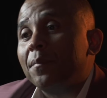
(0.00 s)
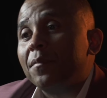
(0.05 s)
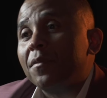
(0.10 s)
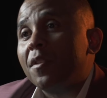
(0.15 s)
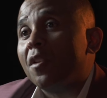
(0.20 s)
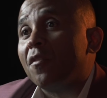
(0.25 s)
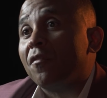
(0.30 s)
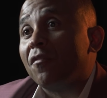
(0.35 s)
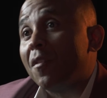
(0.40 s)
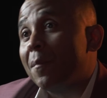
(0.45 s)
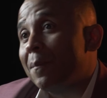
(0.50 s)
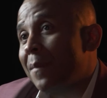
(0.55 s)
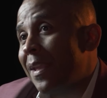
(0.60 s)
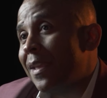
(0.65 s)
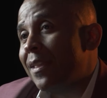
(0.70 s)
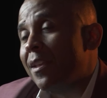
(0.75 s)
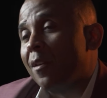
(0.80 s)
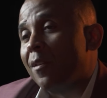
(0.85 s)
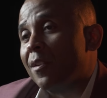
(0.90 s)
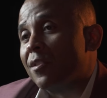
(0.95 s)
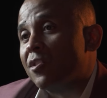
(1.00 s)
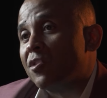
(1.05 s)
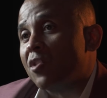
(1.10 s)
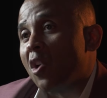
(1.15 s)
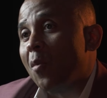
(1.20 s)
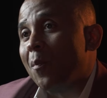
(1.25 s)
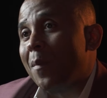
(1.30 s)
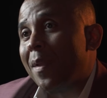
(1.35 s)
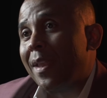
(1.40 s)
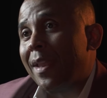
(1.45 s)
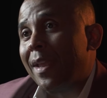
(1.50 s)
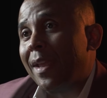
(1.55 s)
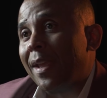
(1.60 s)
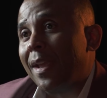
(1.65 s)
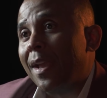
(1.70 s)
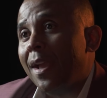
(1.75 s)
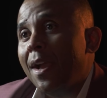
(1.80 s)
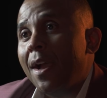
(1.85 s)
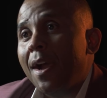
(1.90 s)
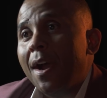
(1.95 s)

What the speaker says: There are so many